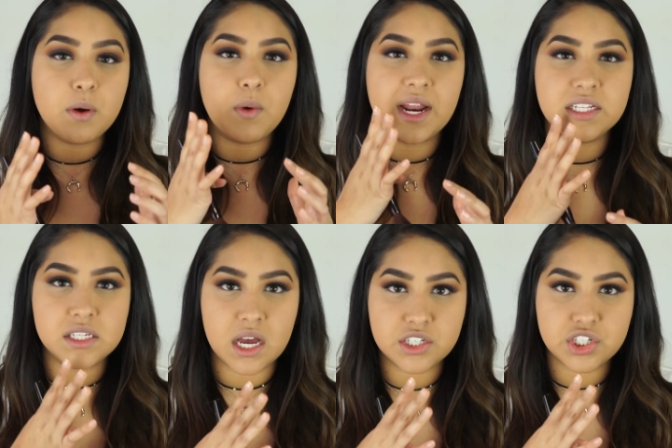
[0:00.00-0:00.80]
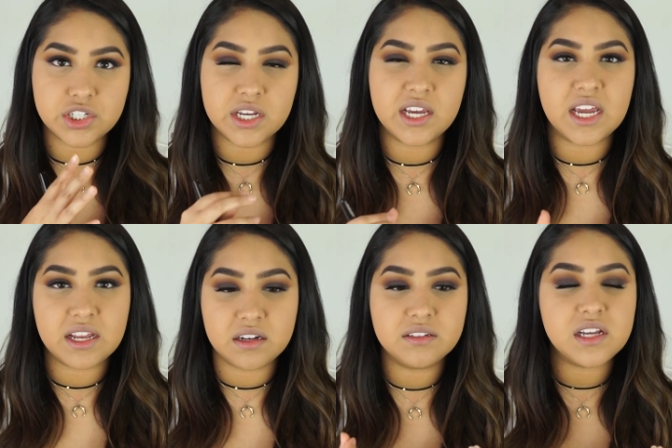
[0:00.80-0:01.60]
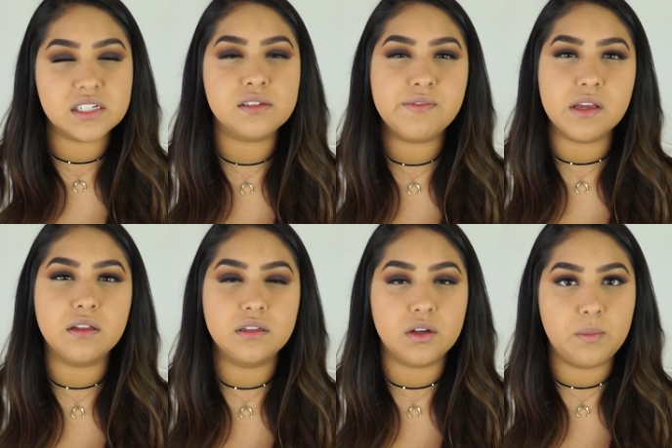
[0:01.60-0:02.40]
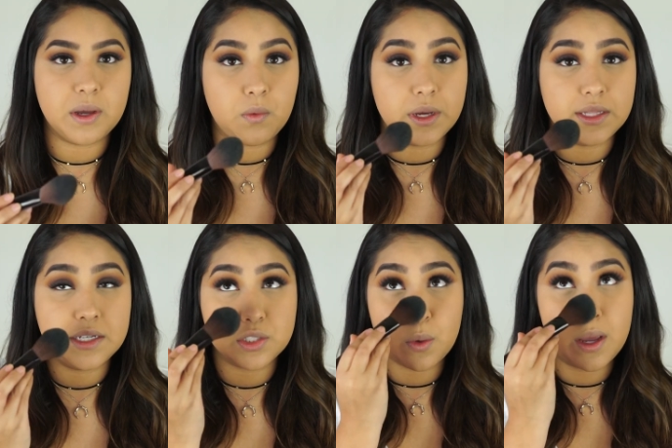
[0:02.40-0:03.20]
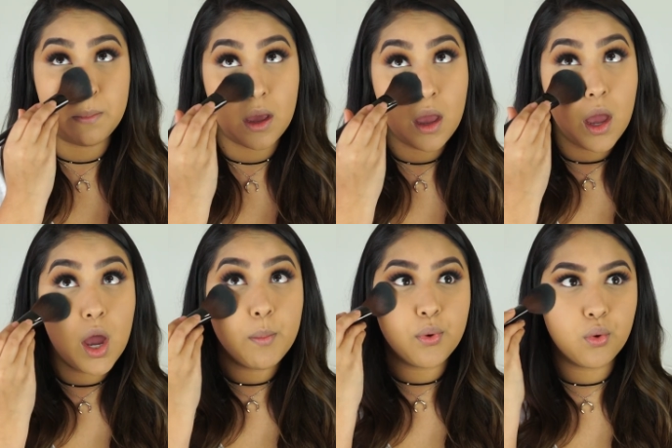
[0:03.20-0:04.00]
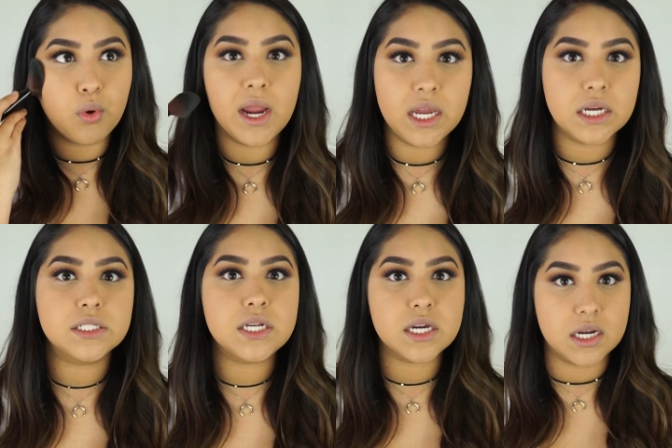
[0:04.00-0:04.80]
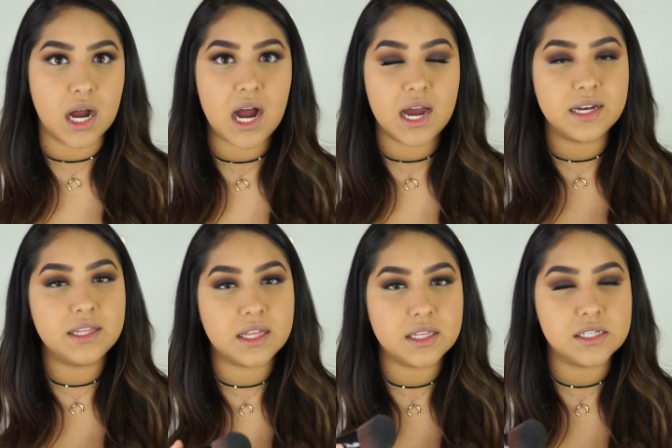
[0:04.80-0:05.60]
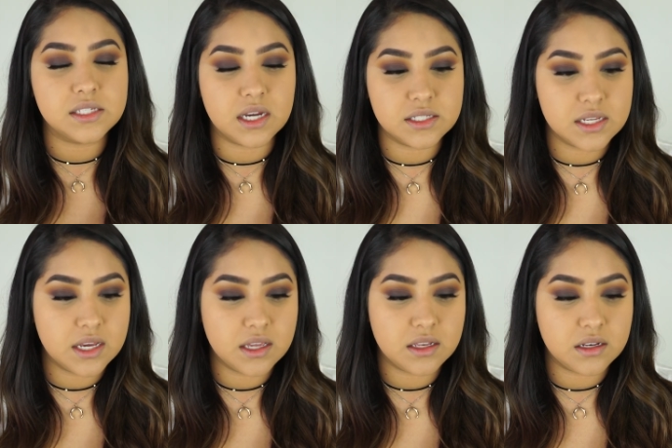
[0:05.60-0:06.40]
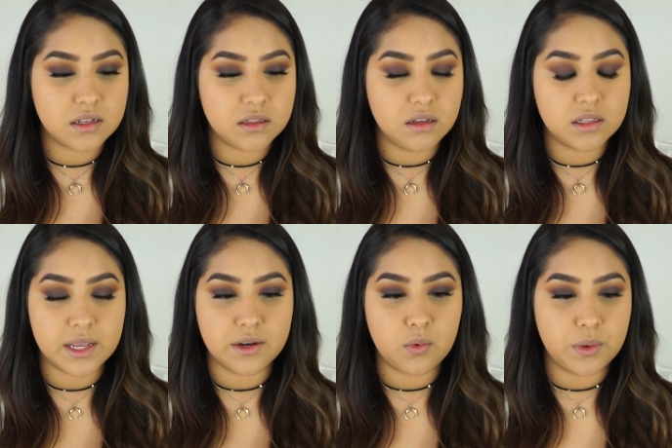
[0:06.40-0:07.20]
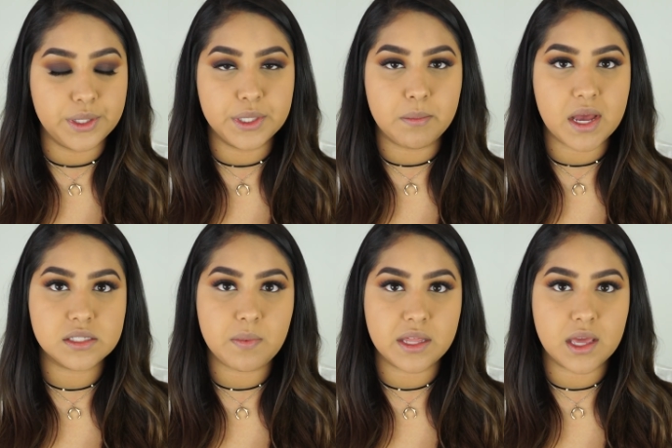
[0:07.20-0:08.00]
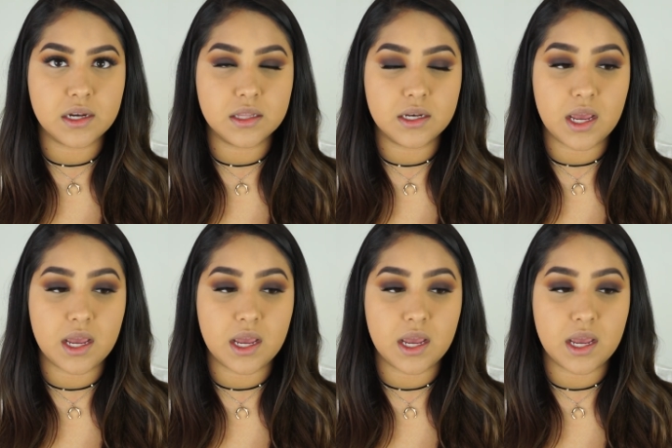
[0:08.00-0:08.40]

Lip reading: but when I touched it, it does feel a little bit oily, so I'm praying to God that this doesn't look like an oily mess by the end of the